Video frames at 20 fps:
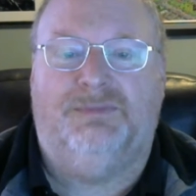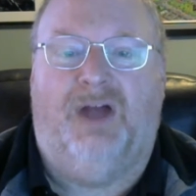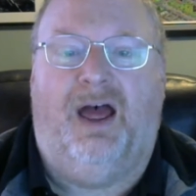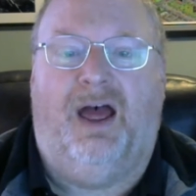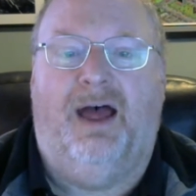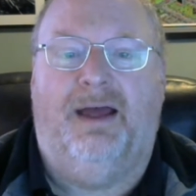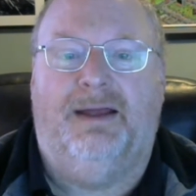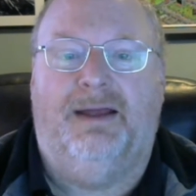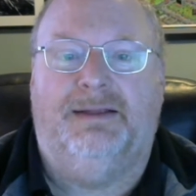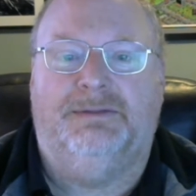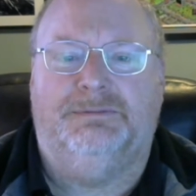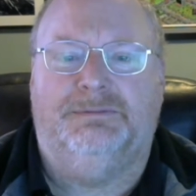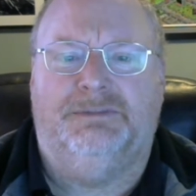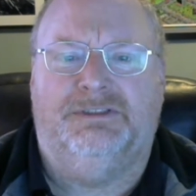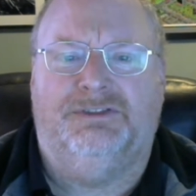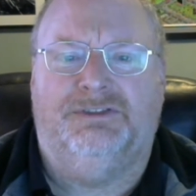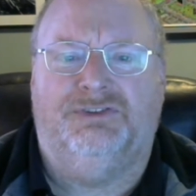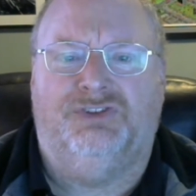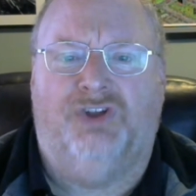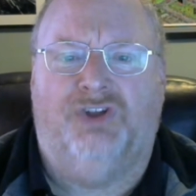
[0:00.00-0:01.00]
I
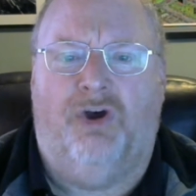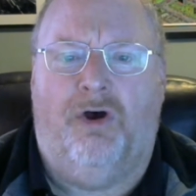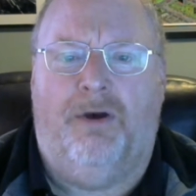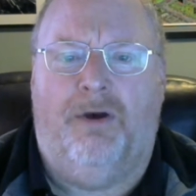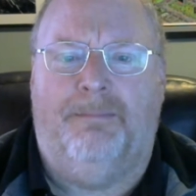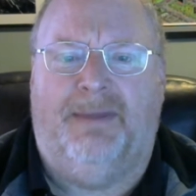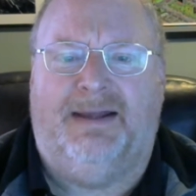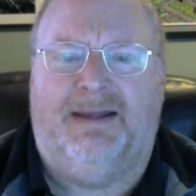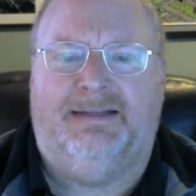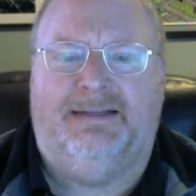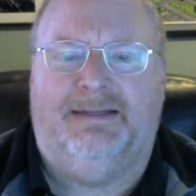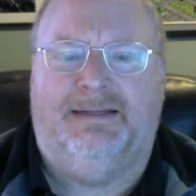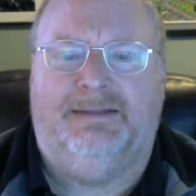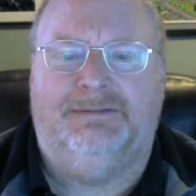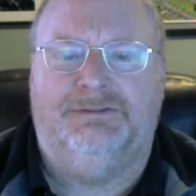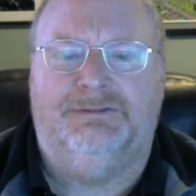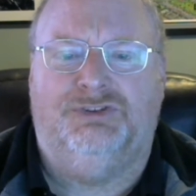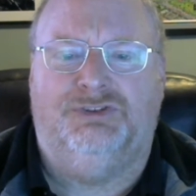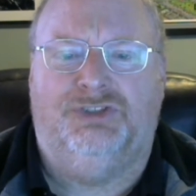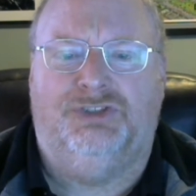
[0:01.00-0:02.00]
went and saw my
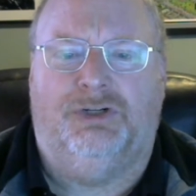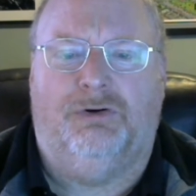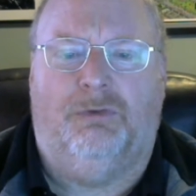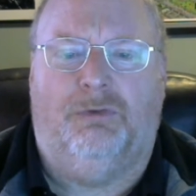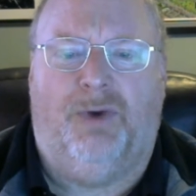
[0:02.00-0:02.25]
general